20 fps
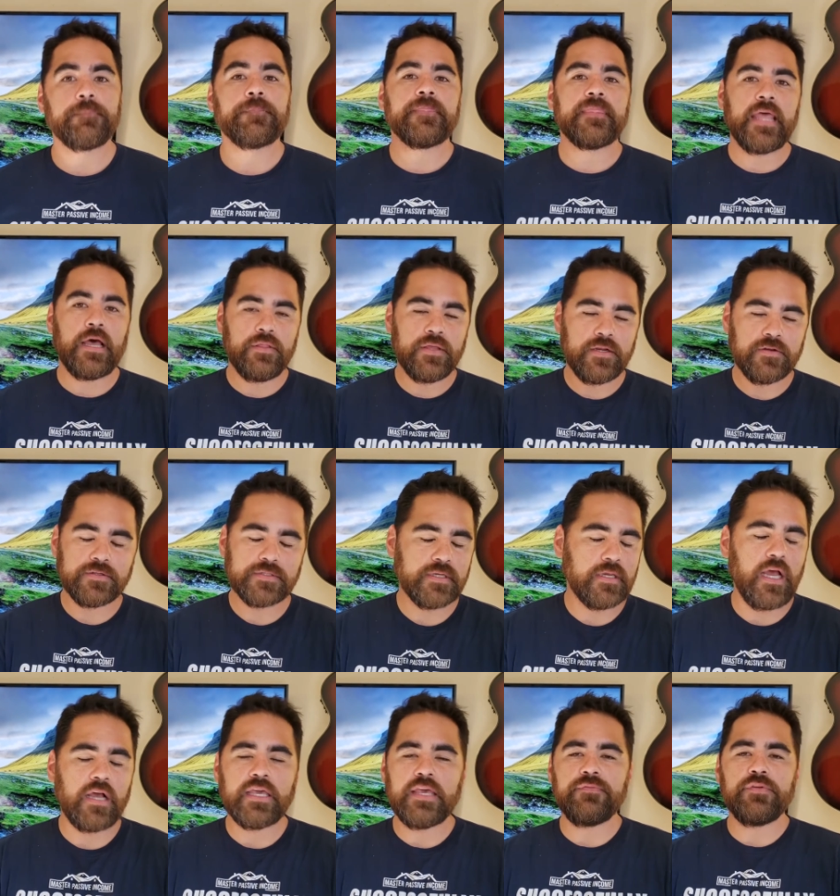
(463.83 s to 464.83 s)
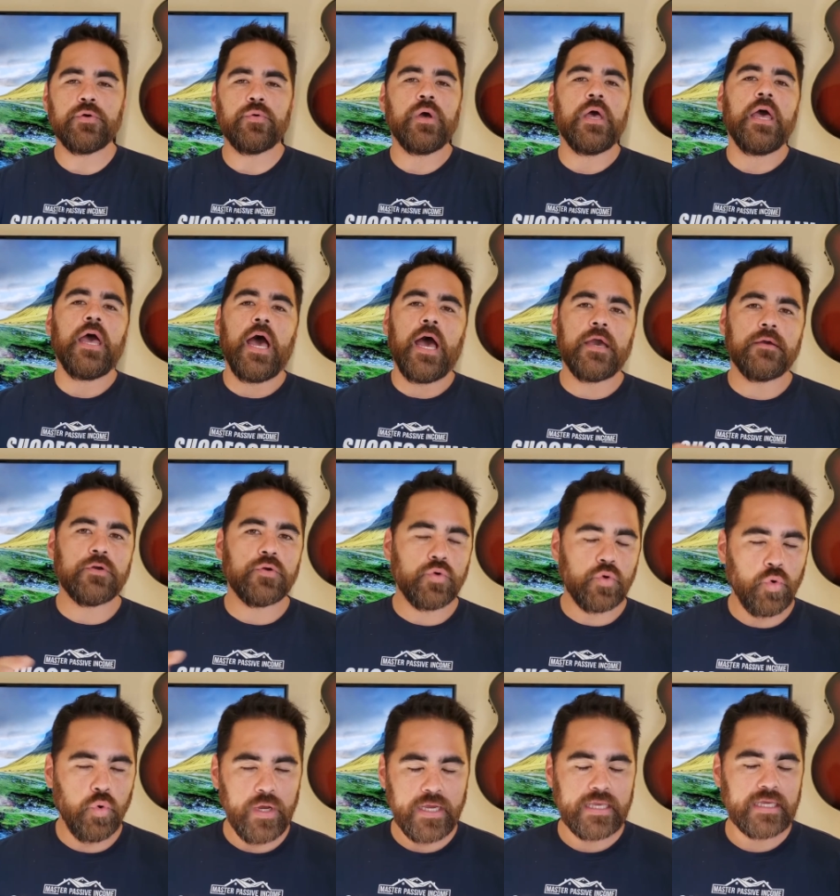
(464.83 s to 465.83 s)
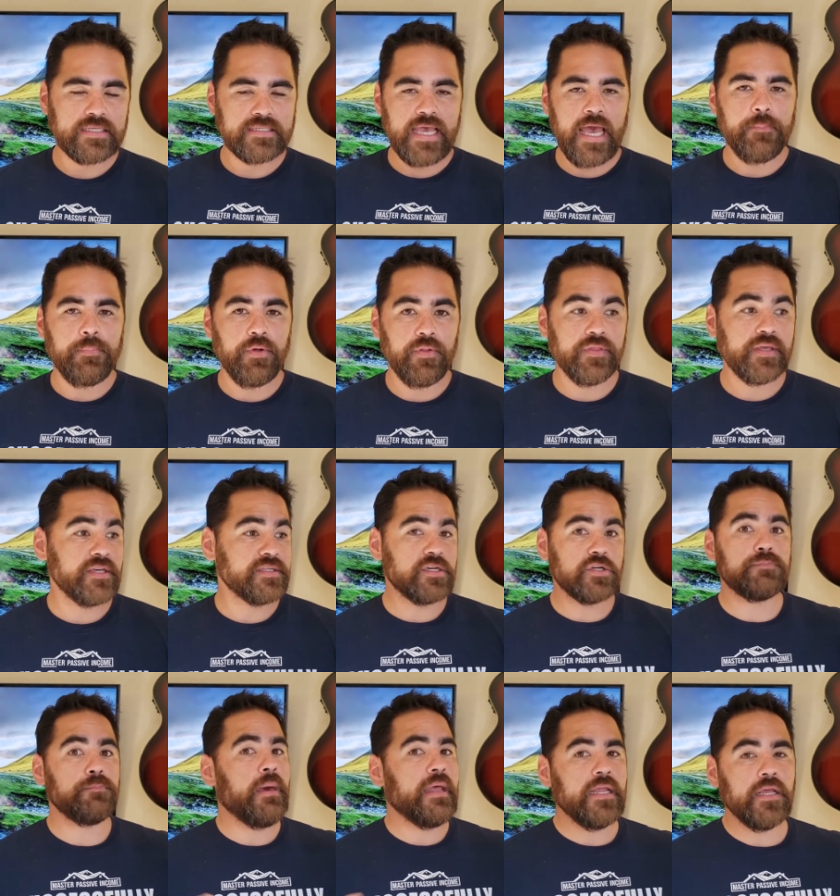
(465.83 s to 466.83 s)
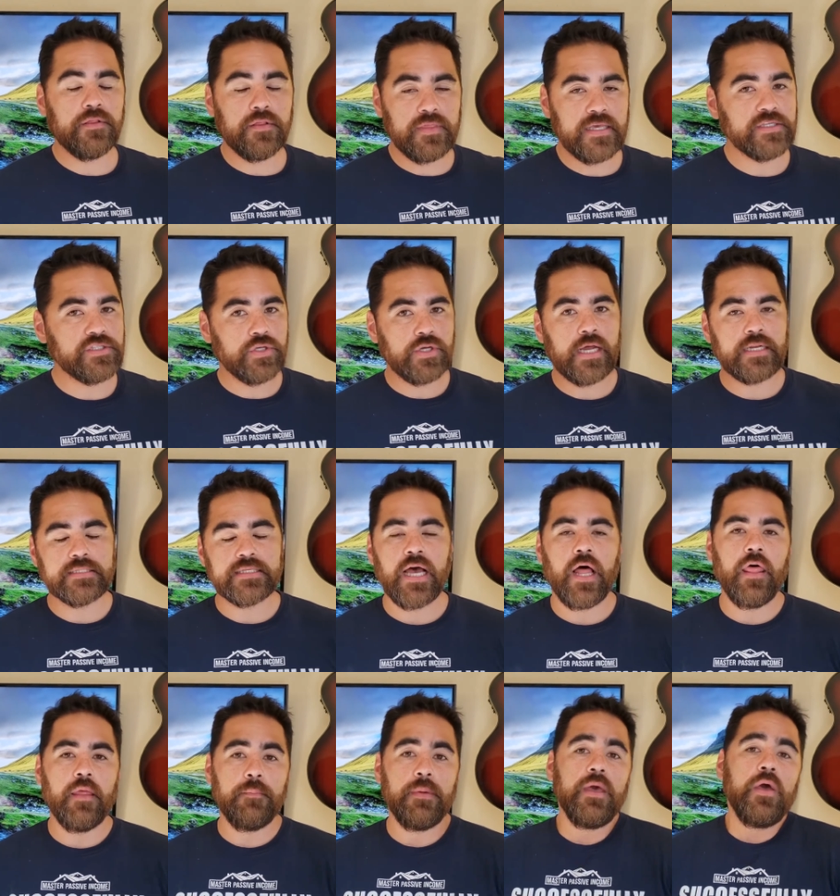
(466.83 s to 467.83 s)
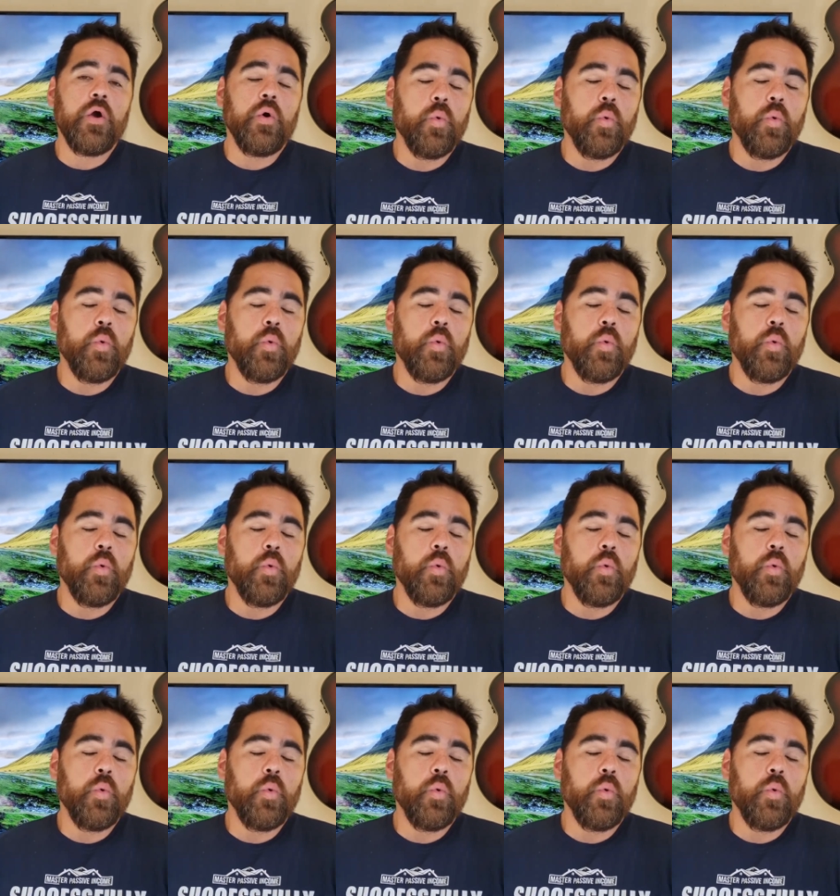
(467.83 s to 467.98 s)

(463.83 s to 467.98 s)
Now, here's I'll give you a quick example because there's many other things you have got to tell them.